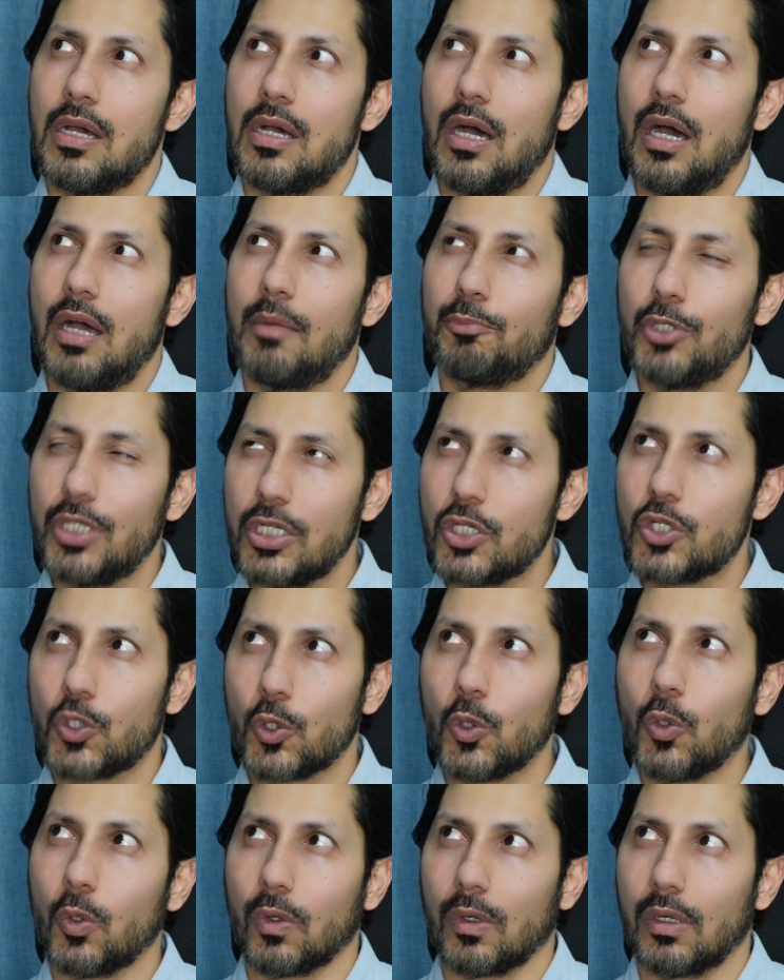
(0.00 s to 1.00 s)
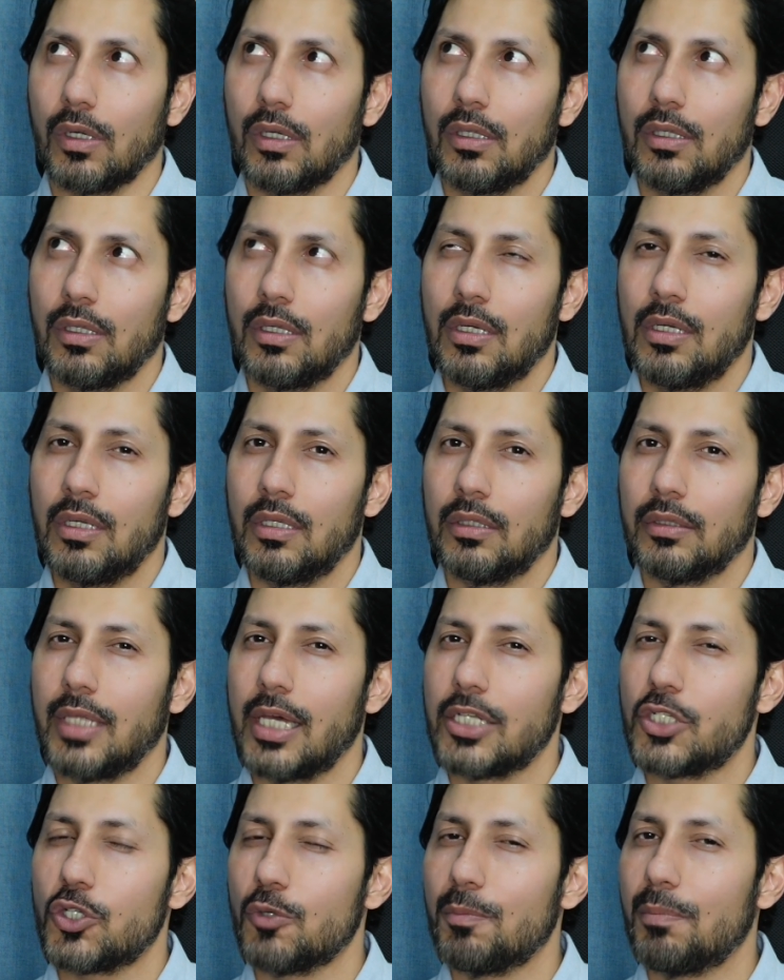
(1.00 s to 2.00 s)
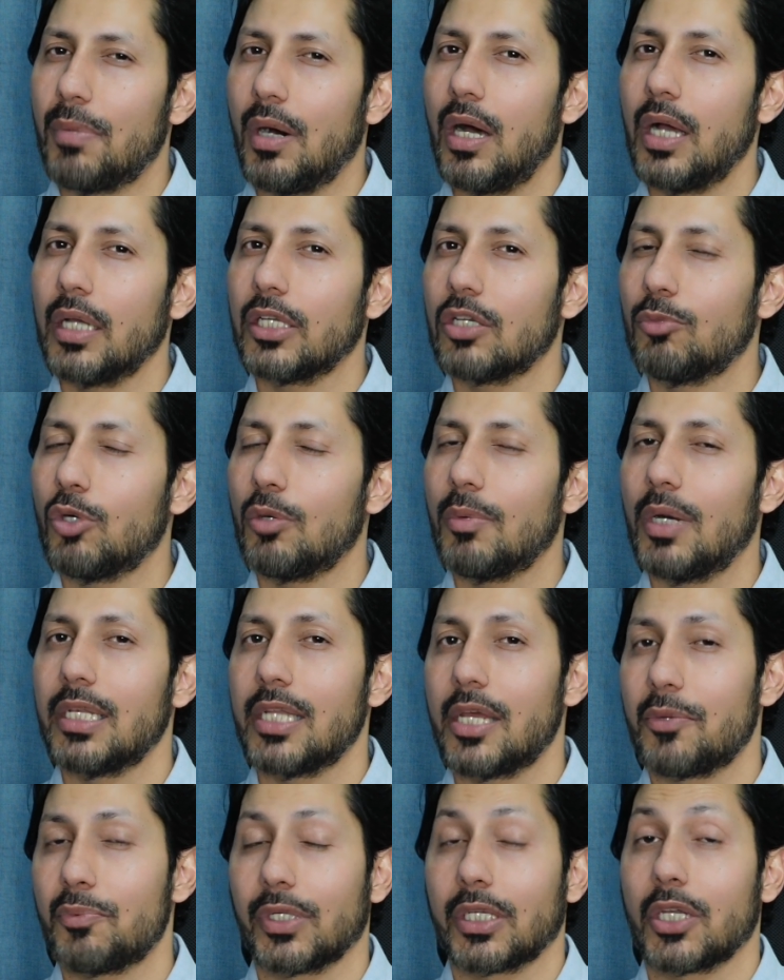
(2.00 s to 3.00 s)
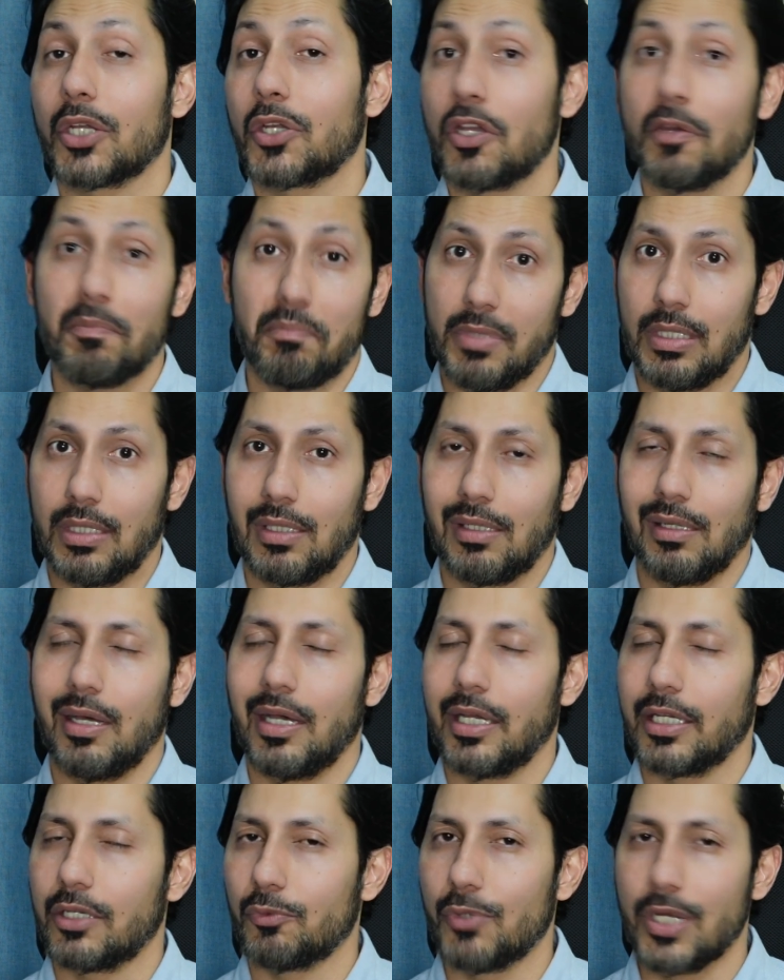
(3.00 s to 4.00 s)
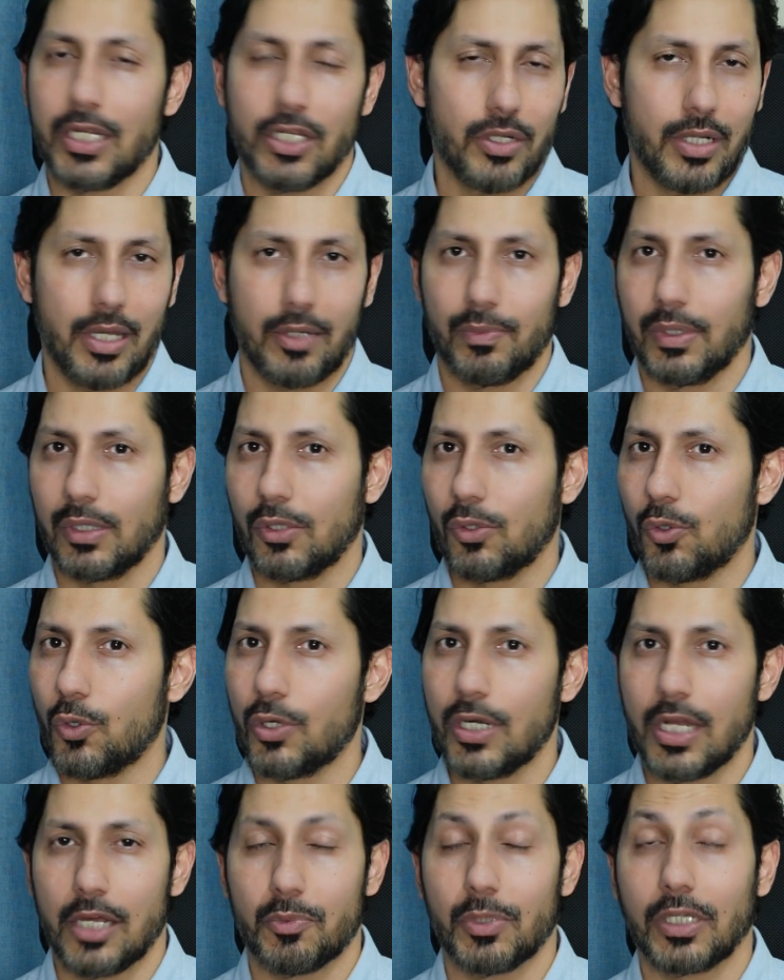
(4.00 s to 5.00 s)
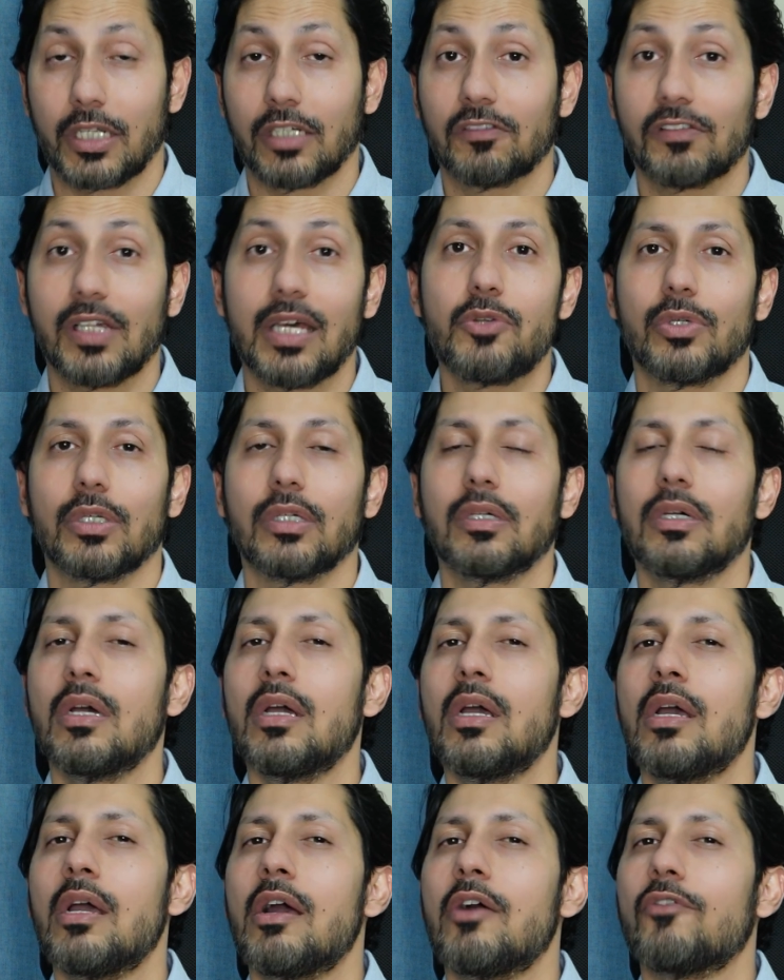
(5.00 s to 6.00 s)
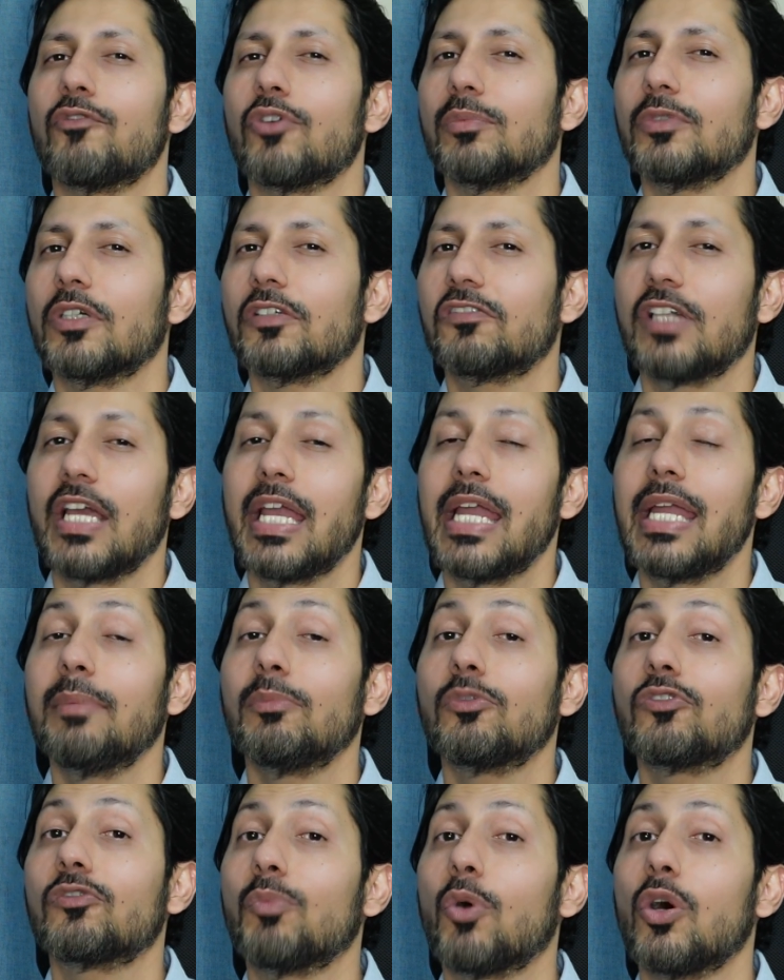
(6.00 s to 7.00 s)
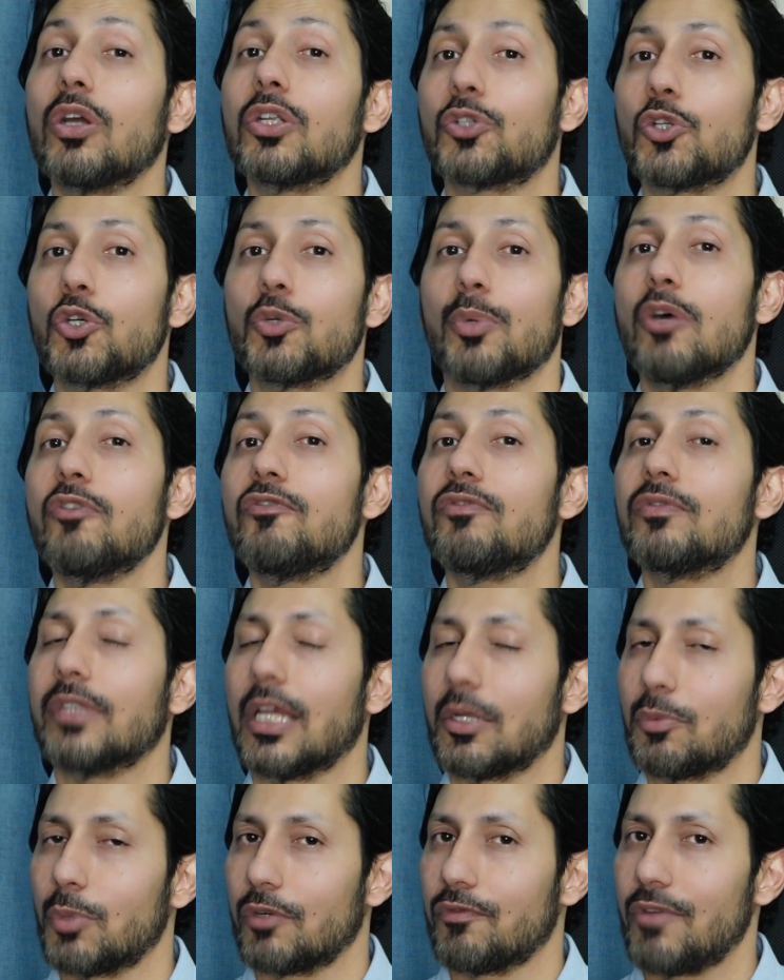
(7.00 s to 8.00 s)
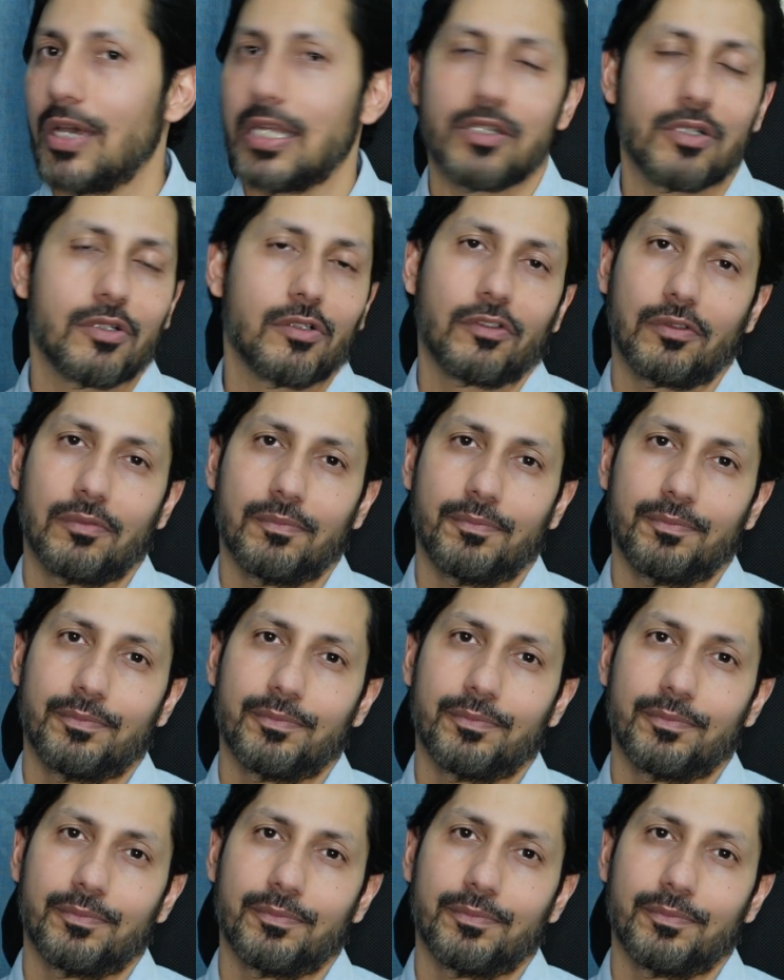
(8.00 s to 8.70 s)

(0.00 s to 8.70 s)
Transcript: I'm pretty sure that you're buying your mobile network equipment like radio network, core network, etc. from the same small group of network vendors.